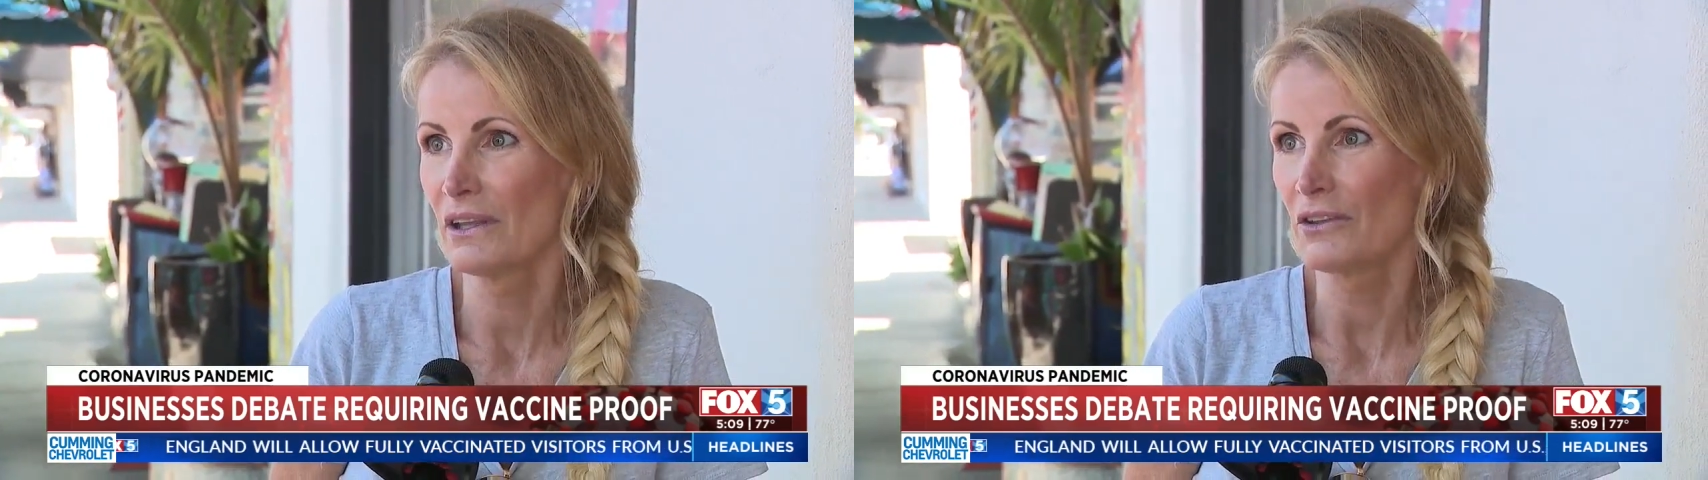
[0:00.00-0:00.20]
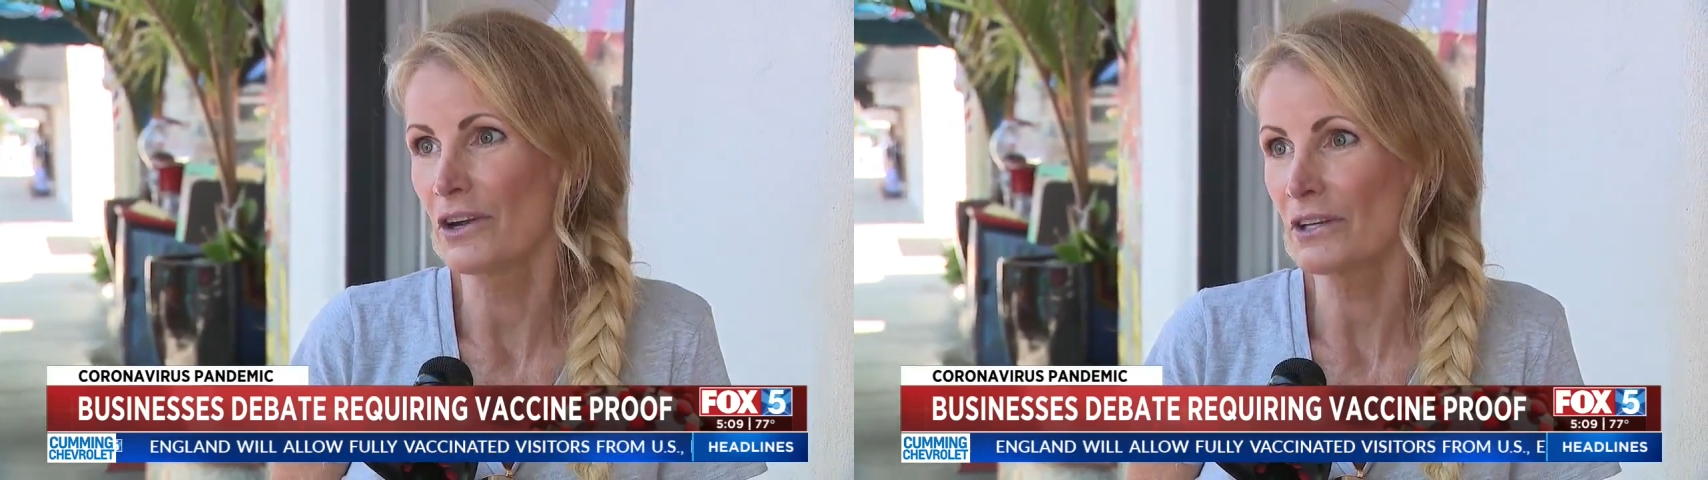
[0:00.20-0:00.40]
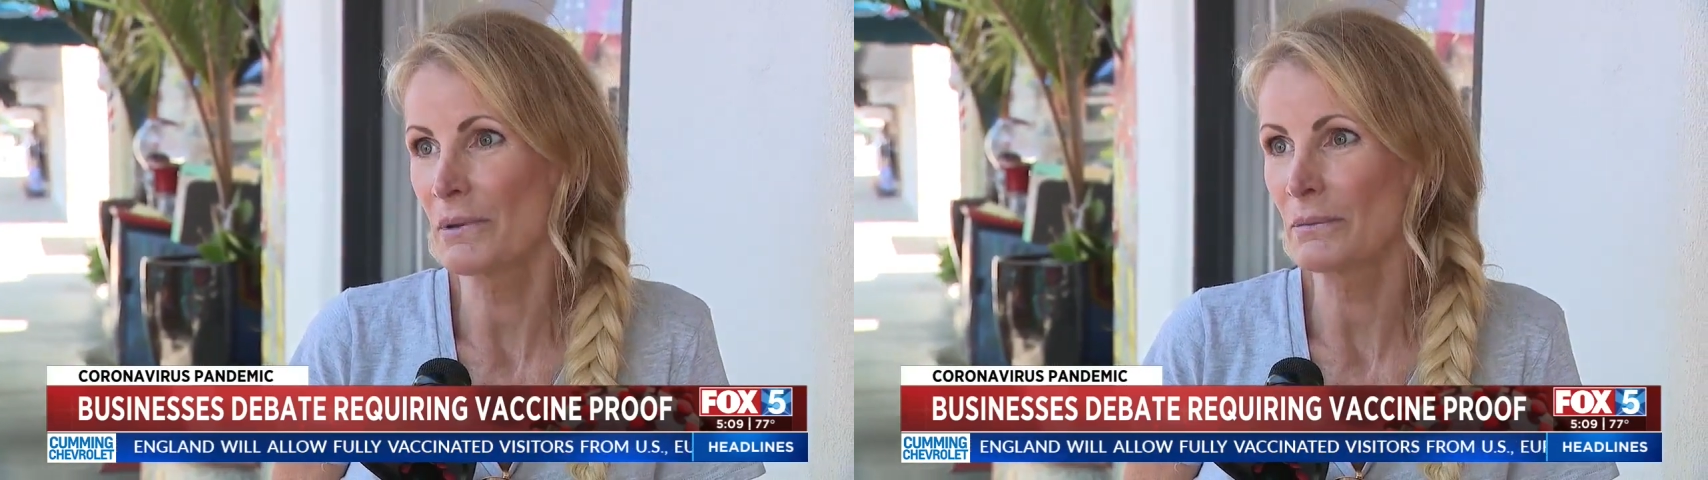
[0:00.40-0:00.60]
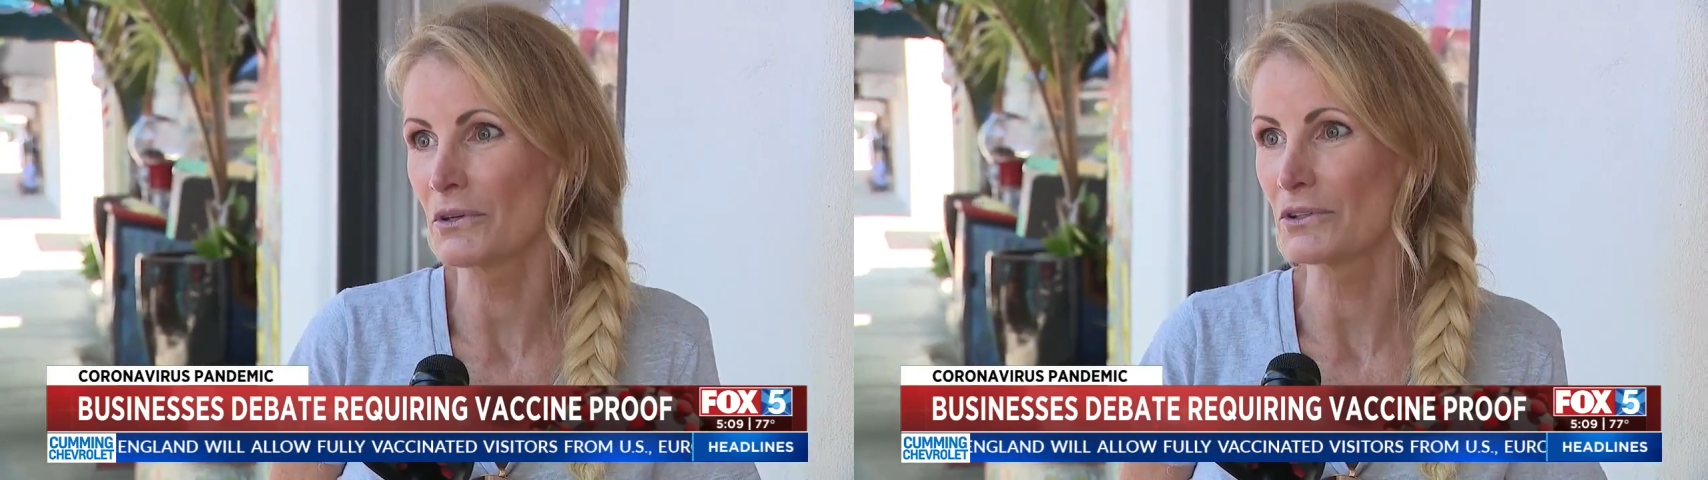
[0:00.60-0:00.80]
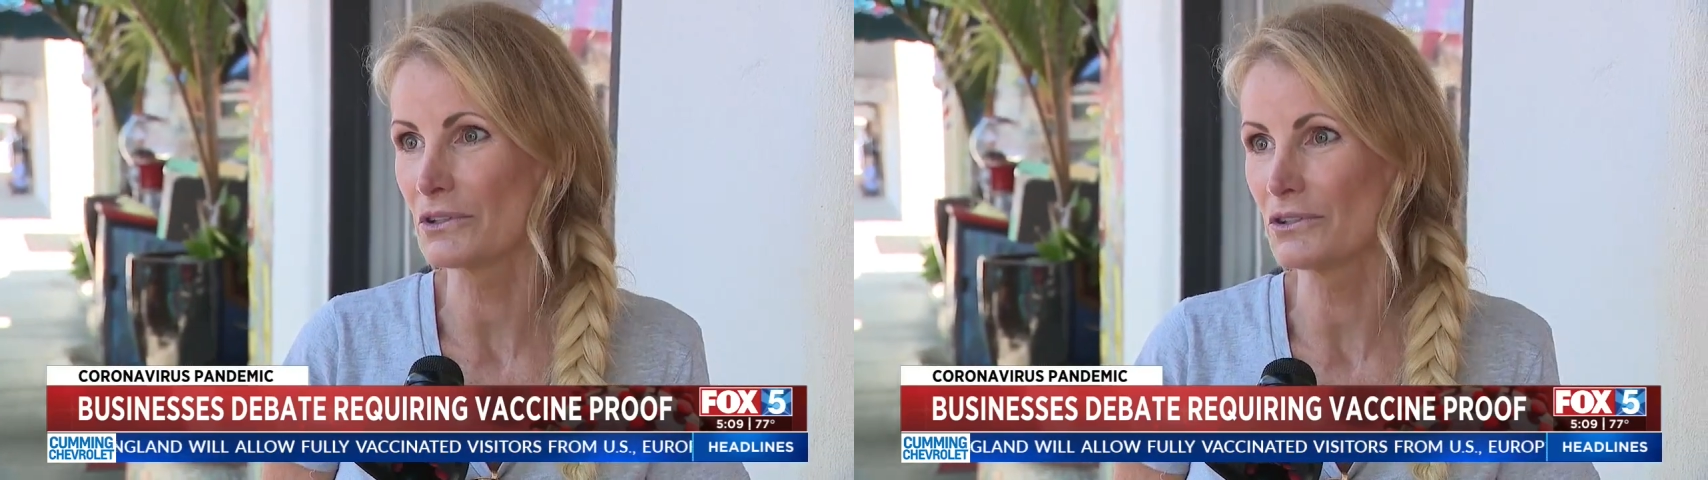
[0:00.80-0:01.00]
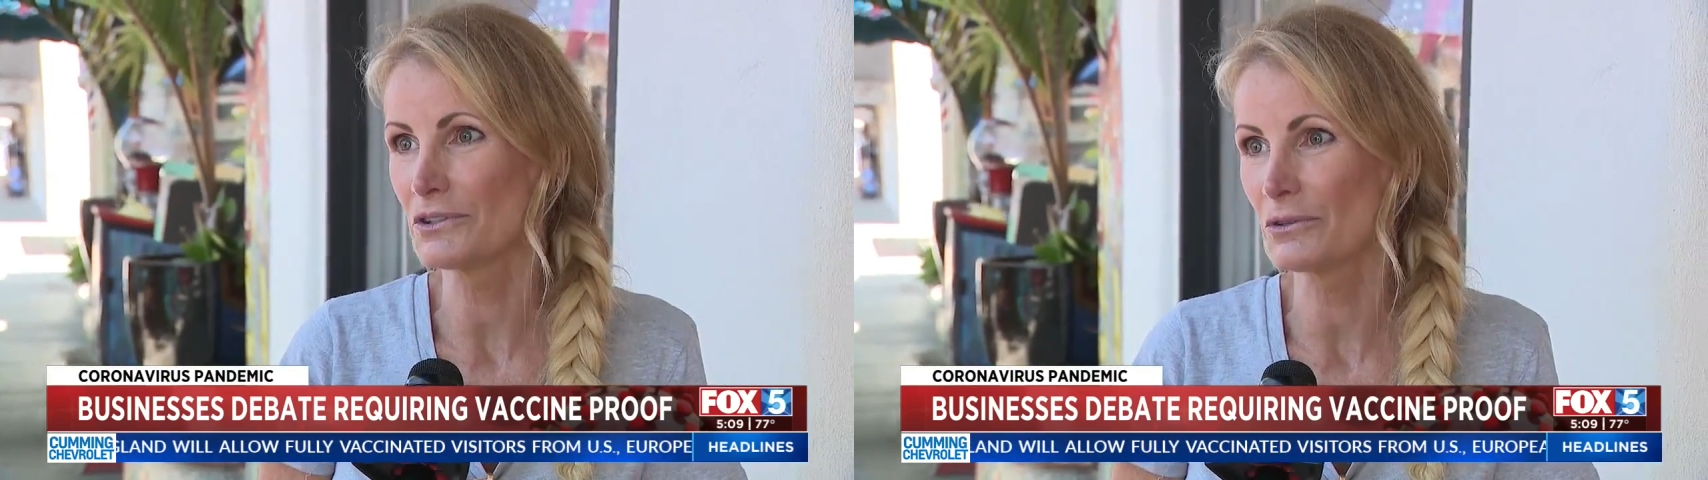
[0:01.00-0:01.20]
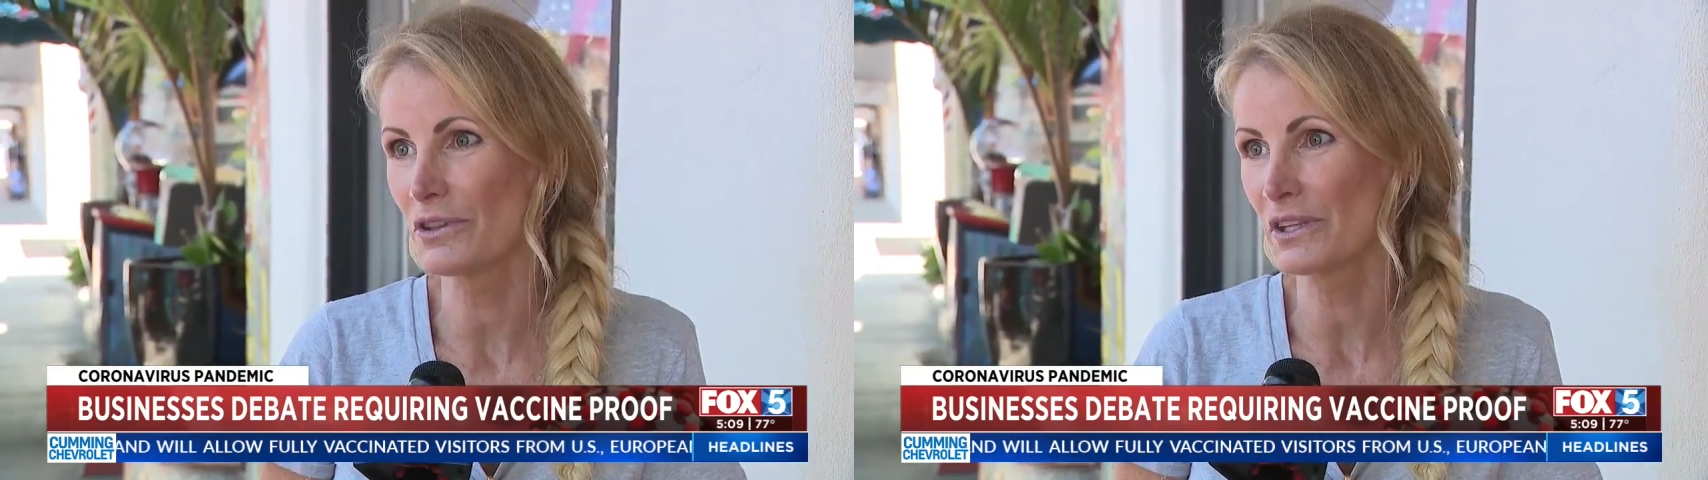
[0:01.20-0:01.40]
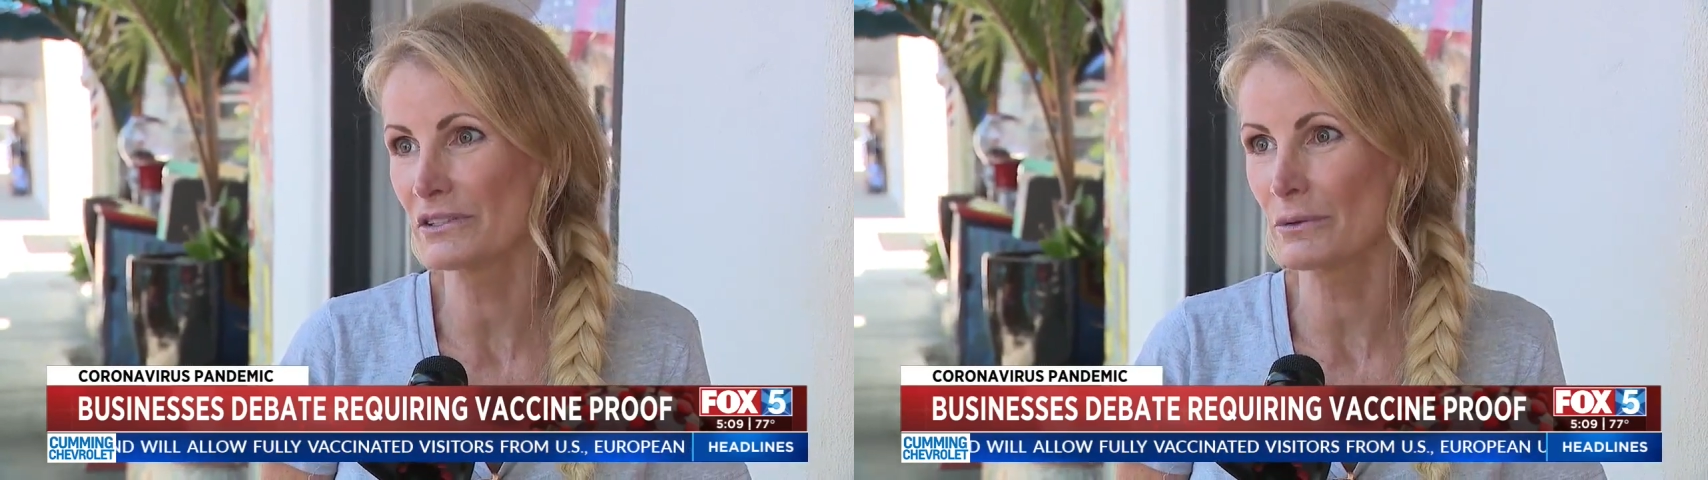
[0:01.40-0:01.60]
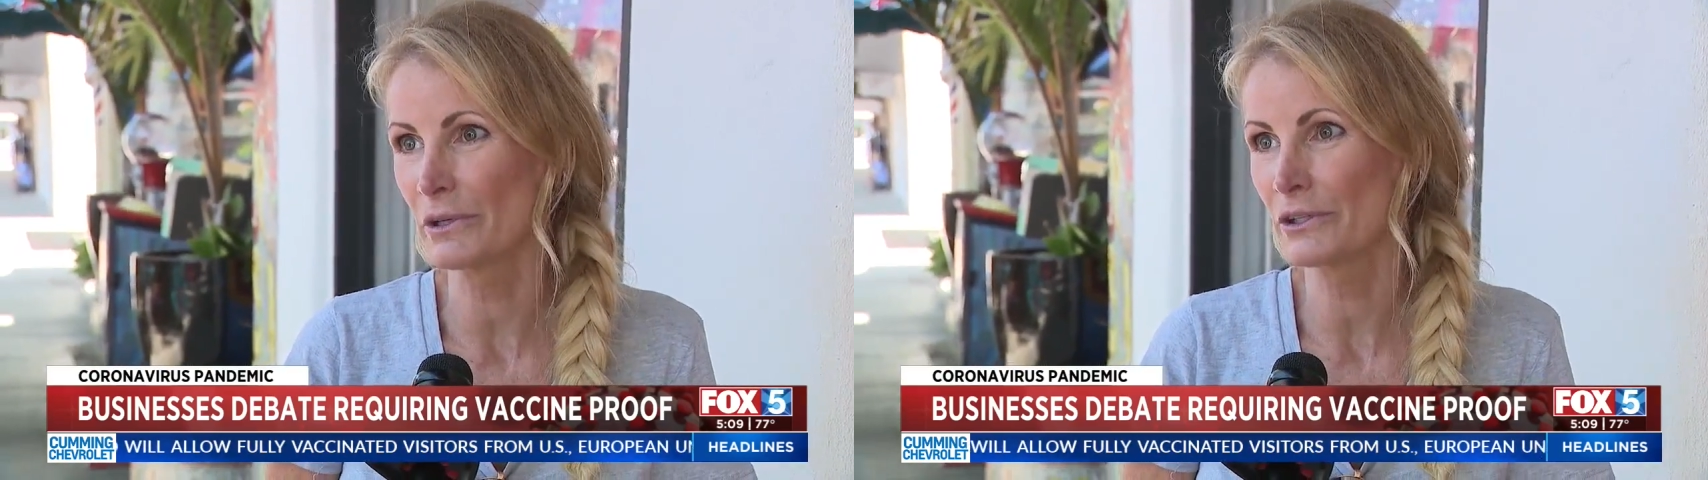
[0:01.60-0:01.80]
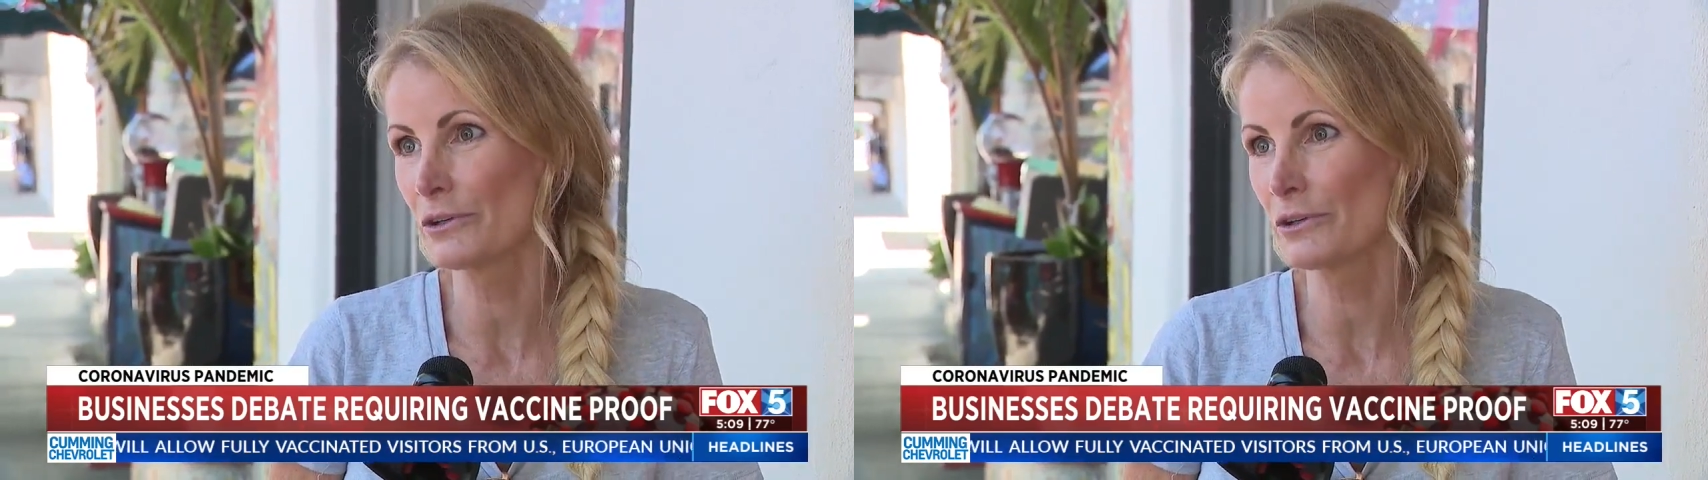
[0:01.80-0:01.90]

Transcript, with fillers: they're not going to be able to do the things they want